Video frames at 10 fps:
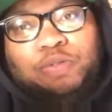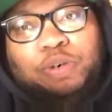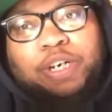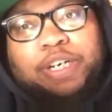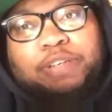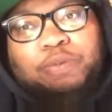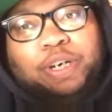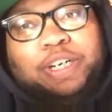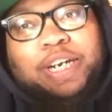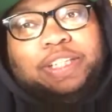wear, a,
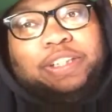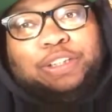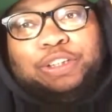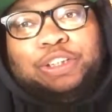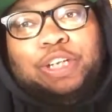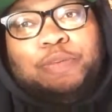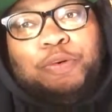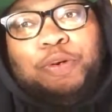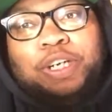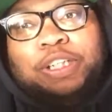wear a necklace or
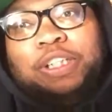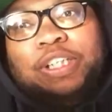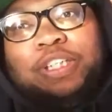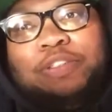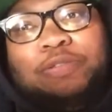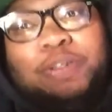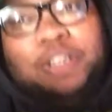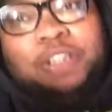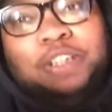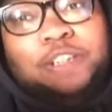something or wear, glove,
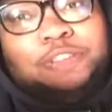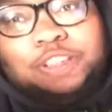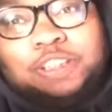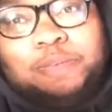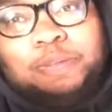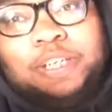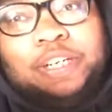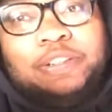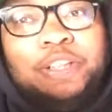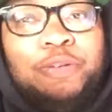wear gloves or something
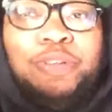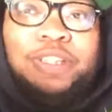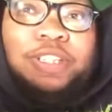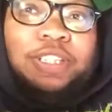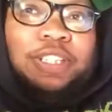that, that would